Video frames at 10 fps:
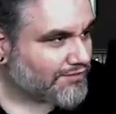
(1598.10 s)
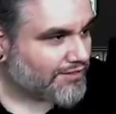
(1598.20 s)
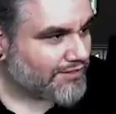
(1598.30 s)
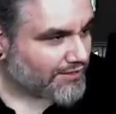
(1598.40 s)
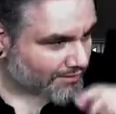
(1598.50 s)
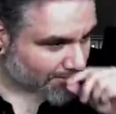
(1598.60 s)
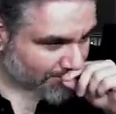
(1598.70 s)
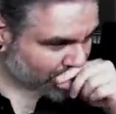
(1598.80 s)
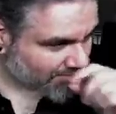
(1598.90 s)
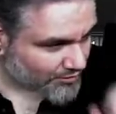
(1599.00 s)
Draw your card.
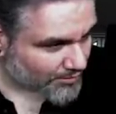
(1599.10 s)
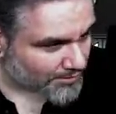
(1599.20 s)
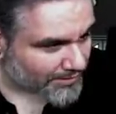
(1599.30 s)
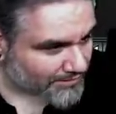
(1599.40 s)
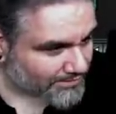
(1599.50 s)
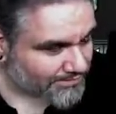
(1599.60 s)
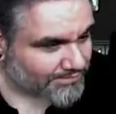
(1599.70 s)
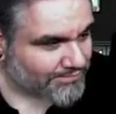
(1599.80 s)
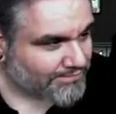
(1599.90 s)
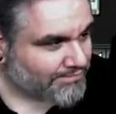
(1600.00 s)
Cryptic Command.
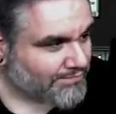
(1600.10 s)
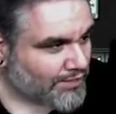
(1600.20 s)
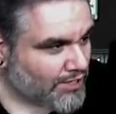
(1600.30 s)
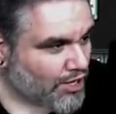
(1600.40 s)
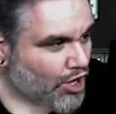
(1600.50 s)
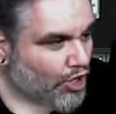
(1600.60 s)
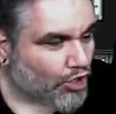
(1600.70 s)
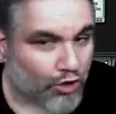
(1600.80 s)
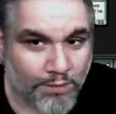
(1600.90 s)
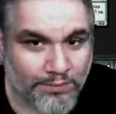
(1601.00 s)

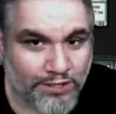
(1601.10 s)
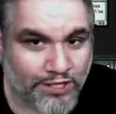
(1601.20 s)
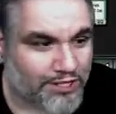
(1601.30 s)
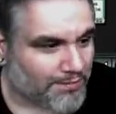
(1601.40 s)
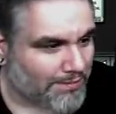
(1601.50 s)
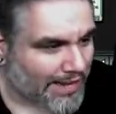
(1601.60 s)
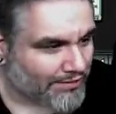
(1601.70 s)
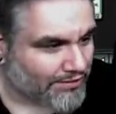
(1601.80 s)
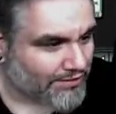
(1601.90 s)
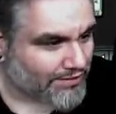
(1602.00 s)
Cryptic
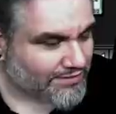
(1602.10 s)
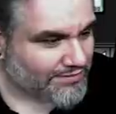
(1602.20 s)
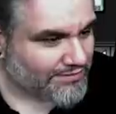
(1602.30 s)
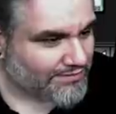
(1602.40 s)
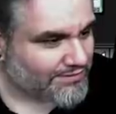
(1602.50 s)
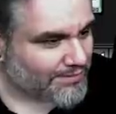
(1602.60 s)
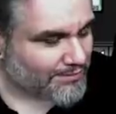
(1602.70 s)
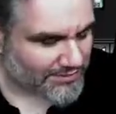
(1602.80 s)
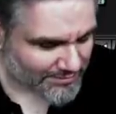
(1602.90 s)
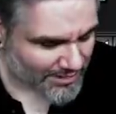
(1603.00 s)
Command! It
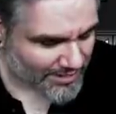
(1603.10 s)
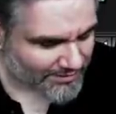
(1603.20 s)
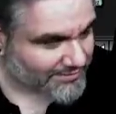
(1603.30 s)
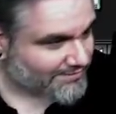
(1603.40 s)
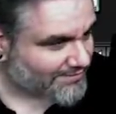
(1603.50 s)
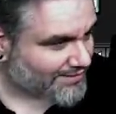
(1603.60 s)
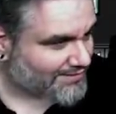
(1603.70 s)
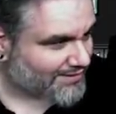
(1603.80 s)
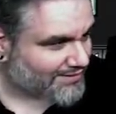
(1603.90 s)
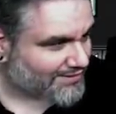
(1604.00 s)
was an island.
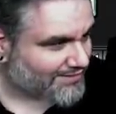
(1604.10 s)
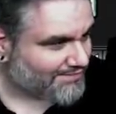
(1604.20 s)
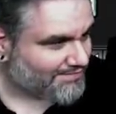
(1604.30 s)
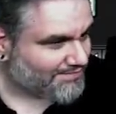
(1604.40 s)
That's not as good.